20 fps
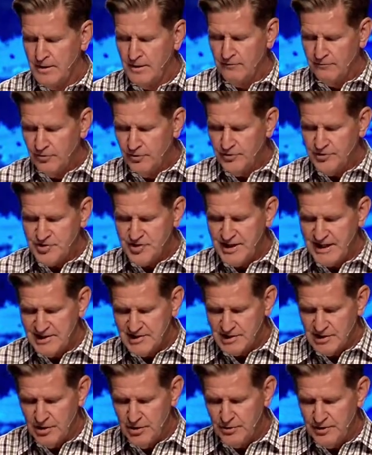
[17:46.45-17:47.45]
1
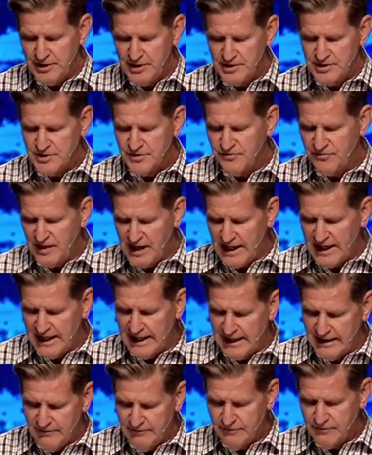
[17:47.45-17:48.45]
Thessalonians
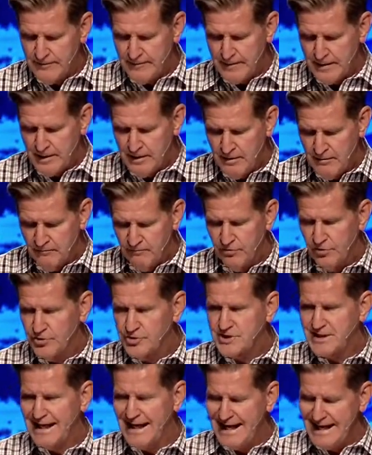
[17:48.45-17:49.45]
5,
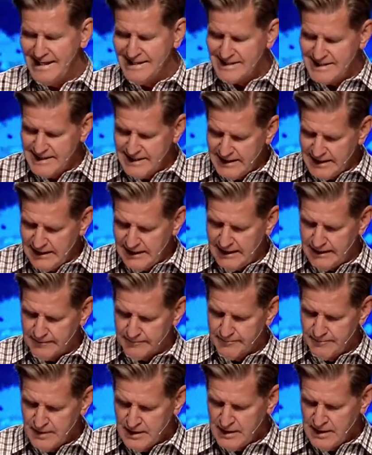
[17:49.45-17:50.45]
verse 18.
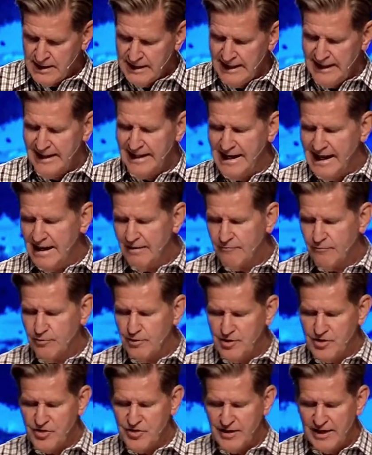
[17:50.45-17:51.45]
In
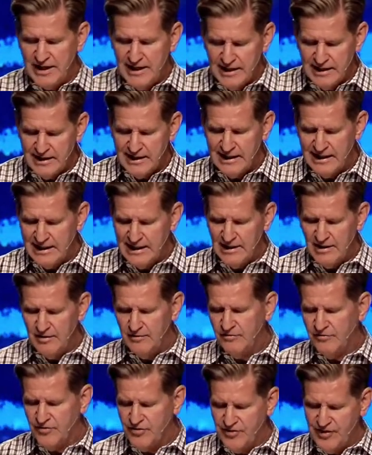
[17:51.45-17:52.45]
everything
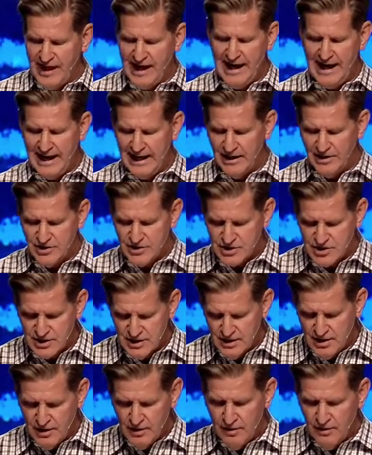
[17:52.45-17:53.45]
give thanks,
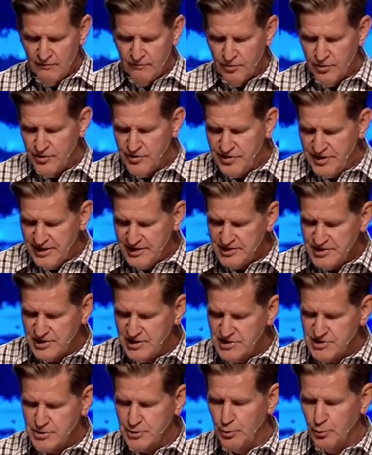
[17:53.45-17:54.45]
for this
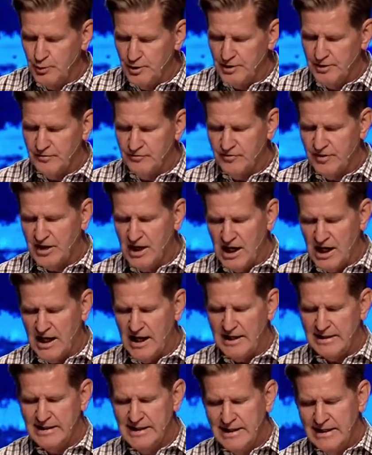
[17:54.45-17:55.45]
is the will of
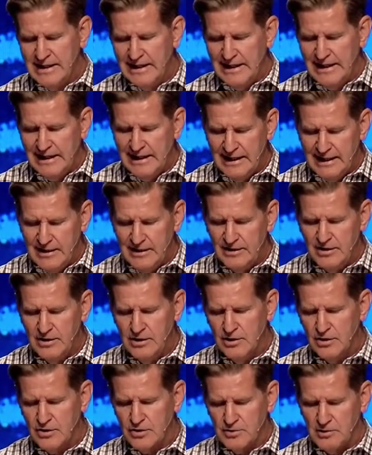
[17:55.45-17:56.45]
God
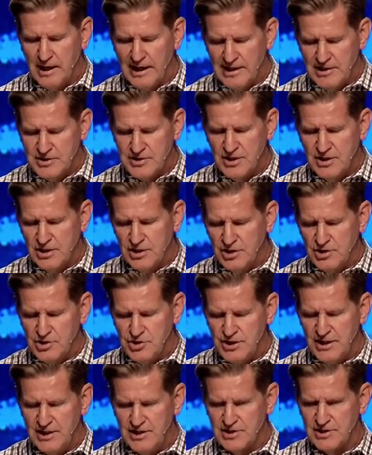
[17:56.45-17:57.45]
in Christ
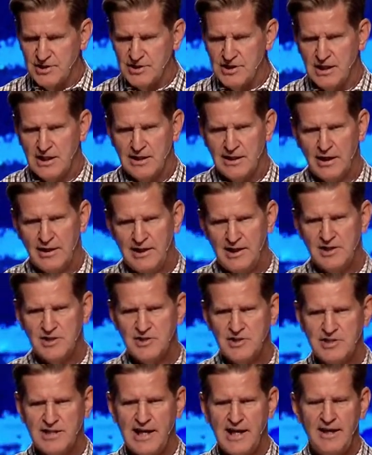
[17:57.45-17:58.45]
Jesus. Now, he doesn't
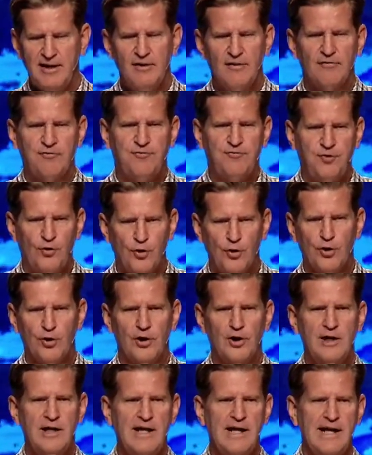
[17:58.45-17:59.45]
say
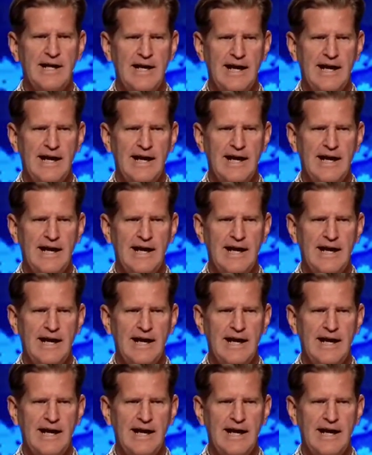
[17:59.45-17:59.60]
for